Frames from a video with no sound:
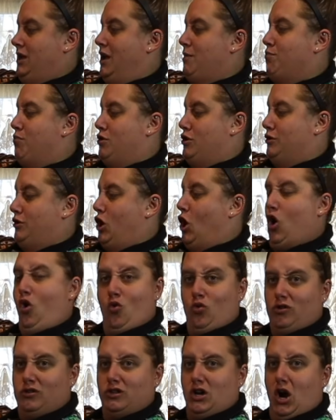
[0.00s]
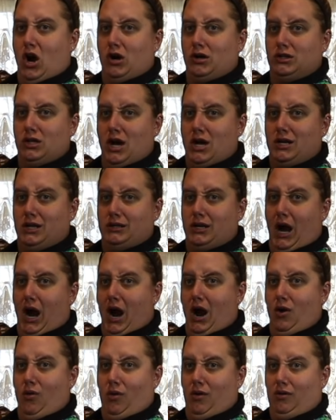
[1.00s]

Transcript: they put corn dogs on a towel.